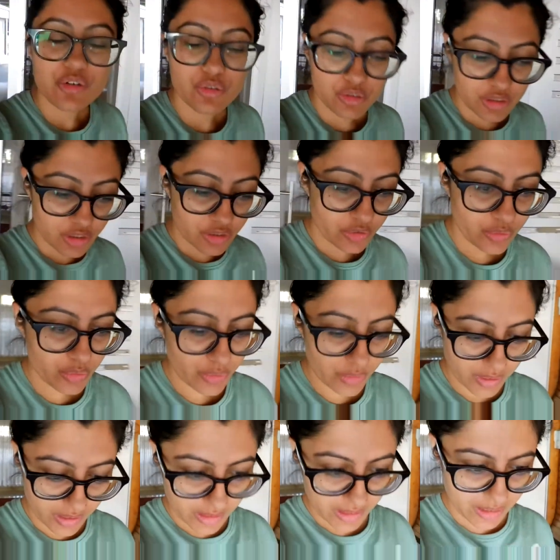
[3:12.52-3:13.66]
told you
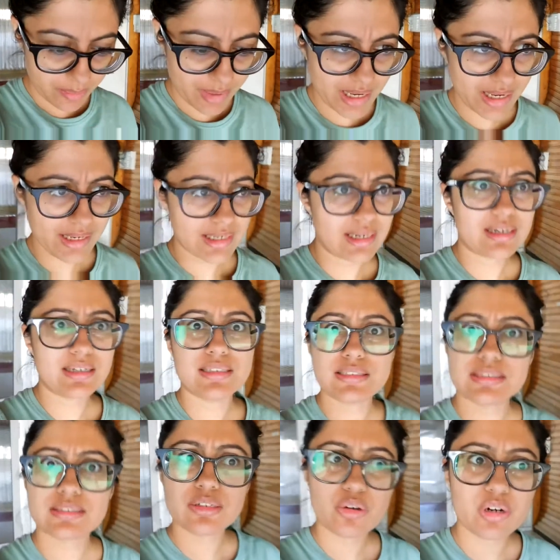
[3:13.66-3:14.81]
in my
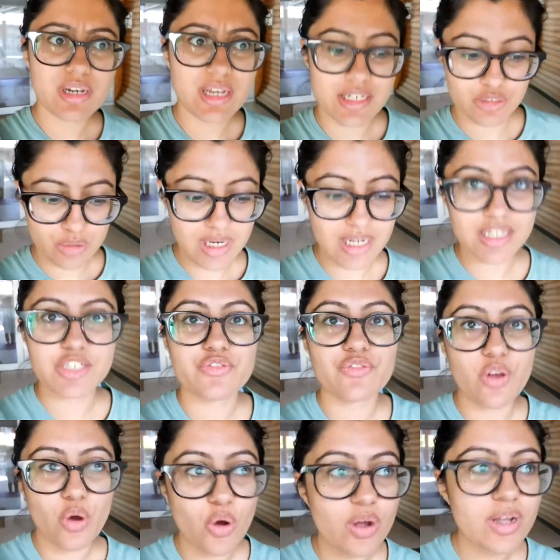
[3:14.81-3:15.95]
last or last to last
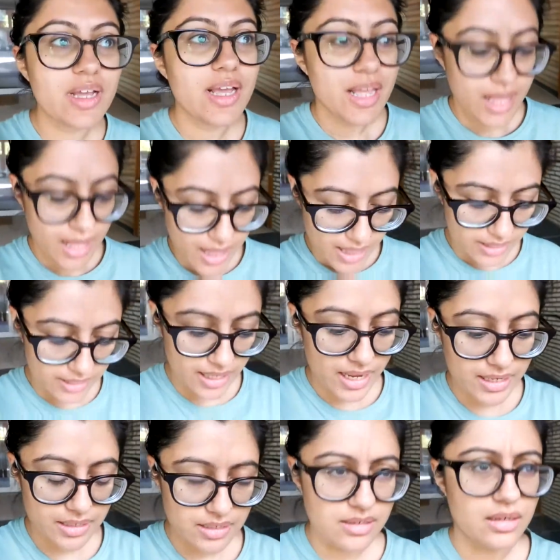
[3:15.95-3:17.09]
vlog,
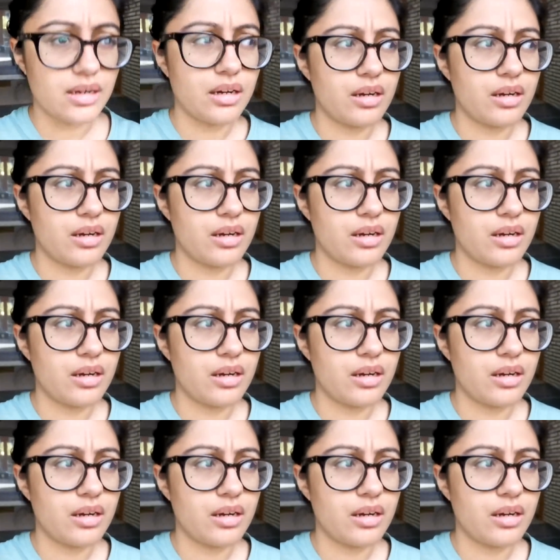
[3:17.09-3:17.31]
that